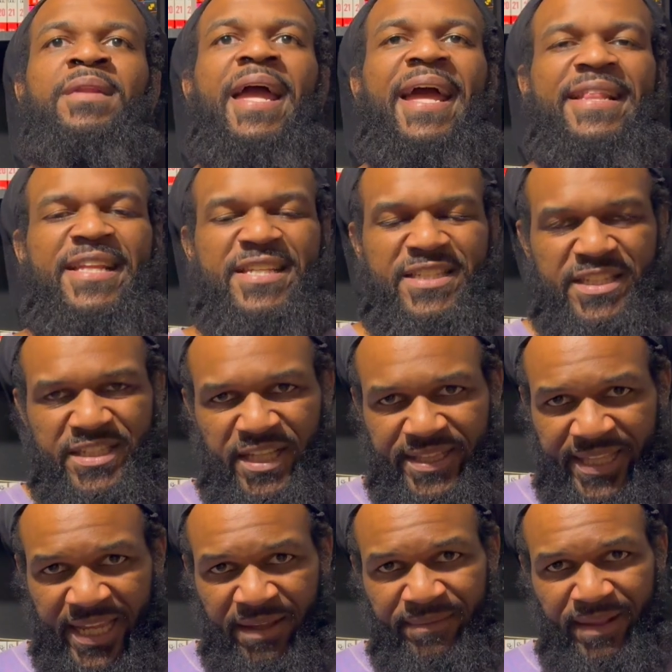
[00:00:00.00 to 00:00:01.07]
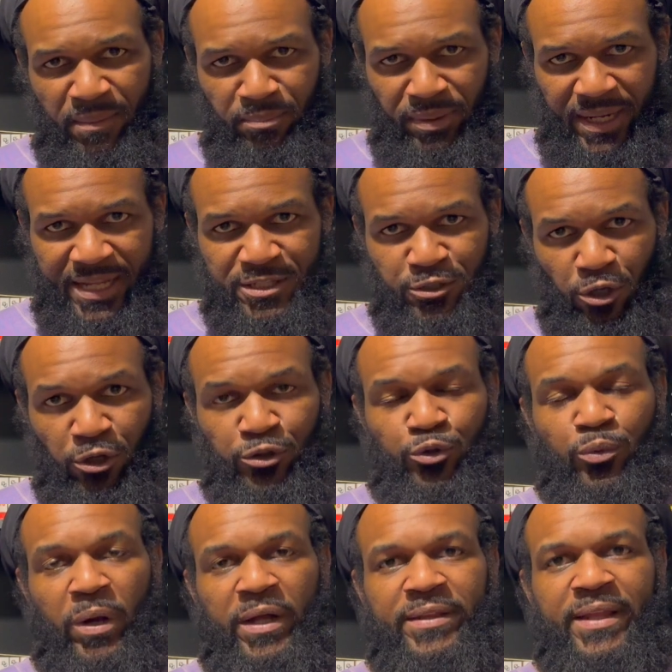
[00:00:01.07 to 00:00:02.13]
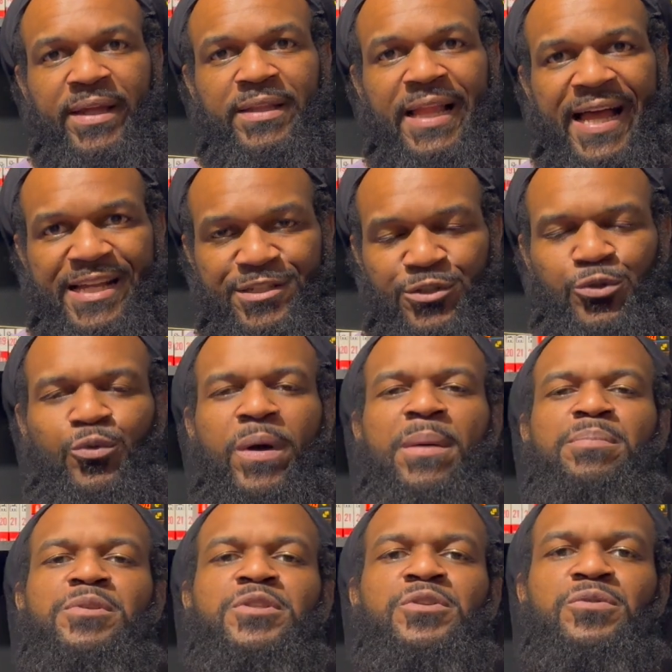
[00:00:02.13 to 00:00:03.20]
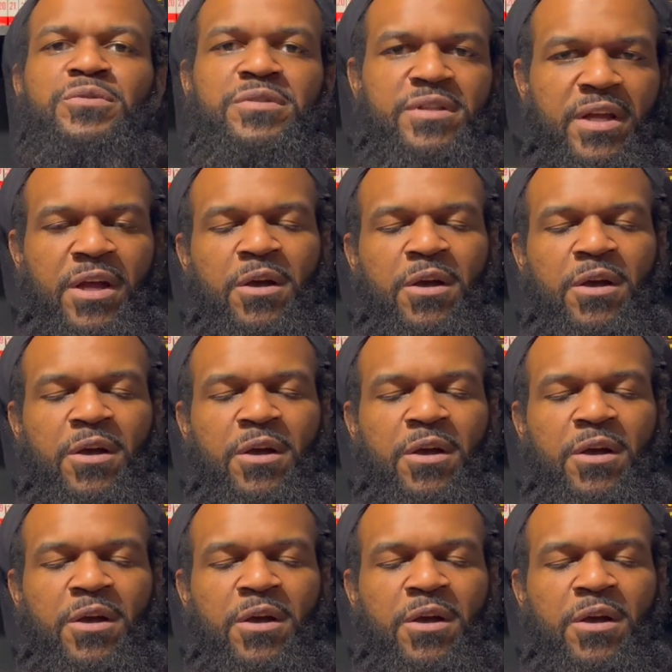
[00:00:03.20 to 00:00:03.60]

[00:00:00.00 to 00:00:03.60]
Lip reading: And this is a theme that plays on throughout that last 2 episodes.